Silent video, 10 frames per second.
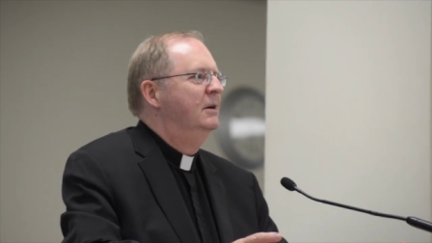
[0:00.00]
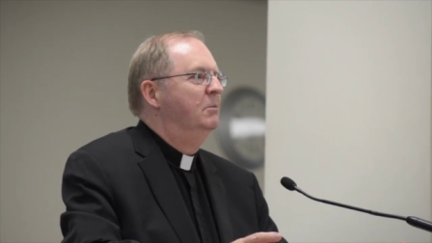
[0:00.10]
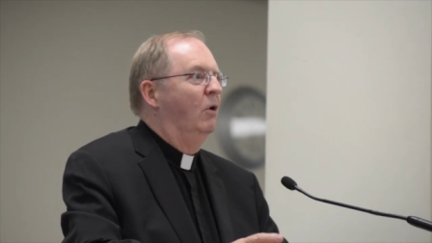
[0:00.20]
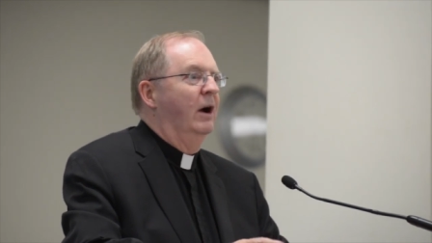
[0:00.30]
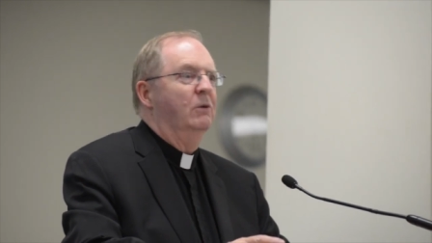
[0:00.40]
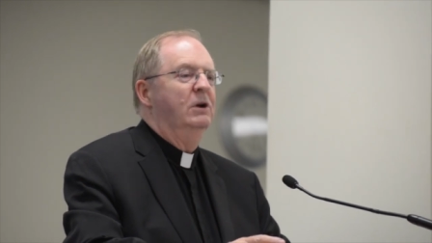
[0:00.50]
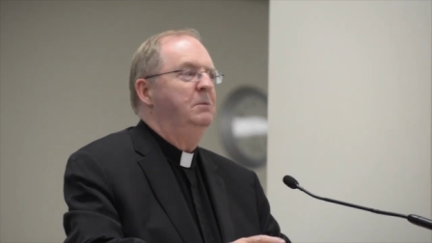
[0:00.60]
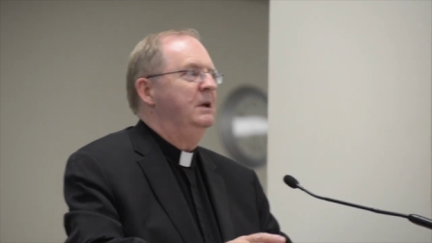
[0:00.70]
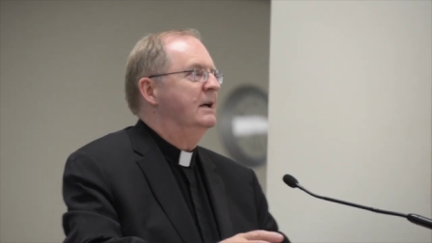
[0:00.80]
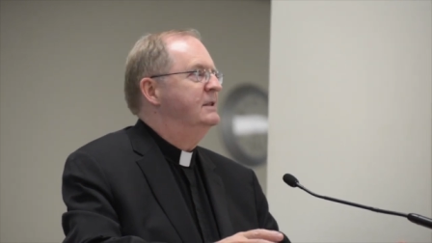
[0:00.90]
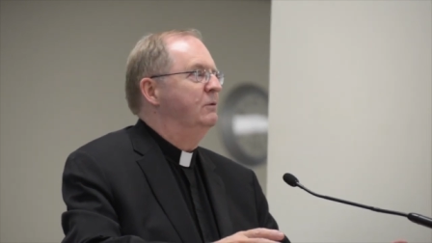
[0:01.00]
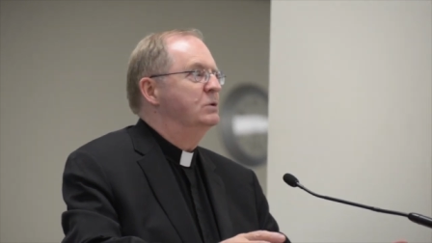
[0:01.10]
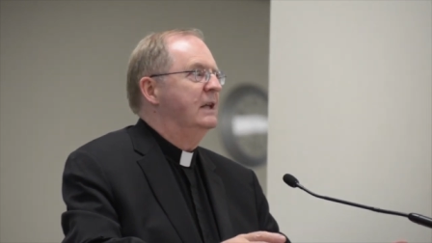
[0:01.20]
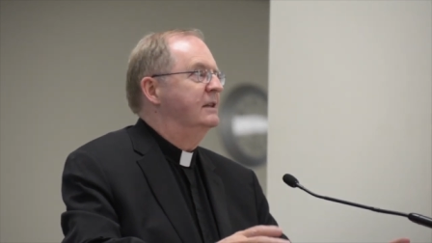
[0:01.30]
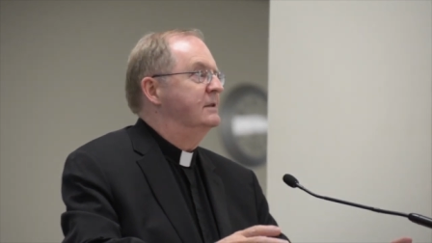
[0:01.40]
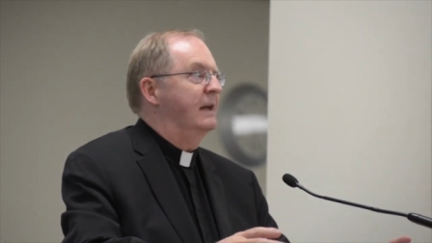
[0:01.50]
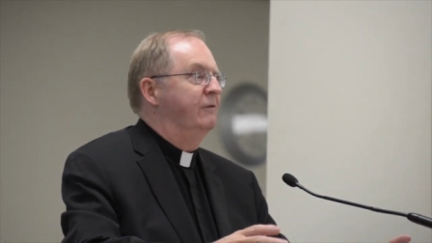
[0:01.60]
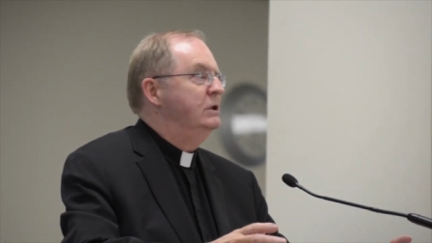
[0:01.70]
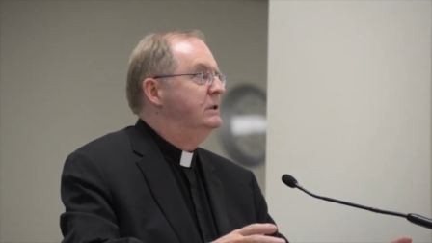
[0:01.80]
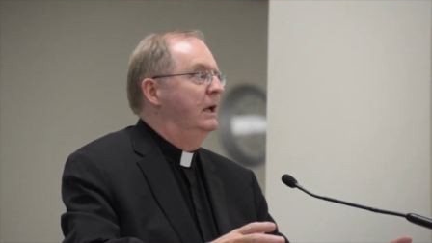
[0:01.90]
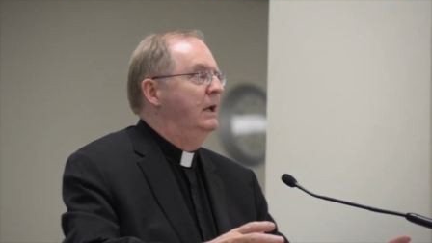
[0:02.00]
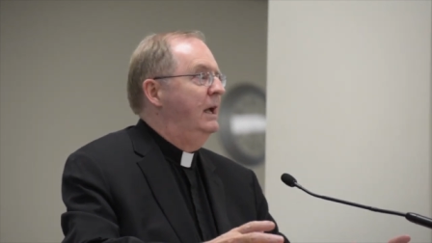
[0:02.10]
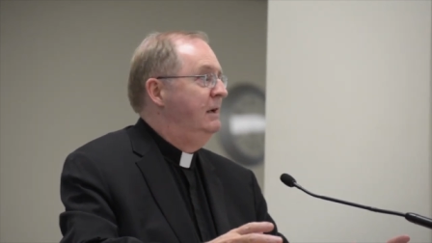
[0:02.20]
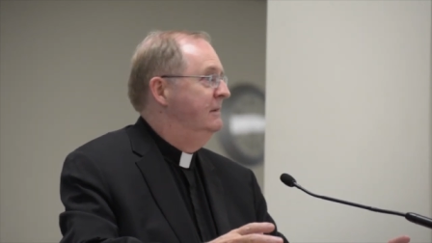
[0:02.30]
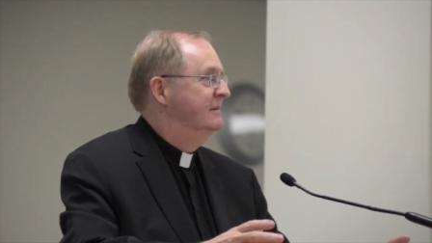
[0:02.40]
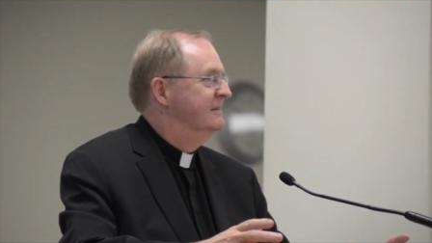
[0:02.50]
Boy, wouldn't it be nice if it was like this every Sunday?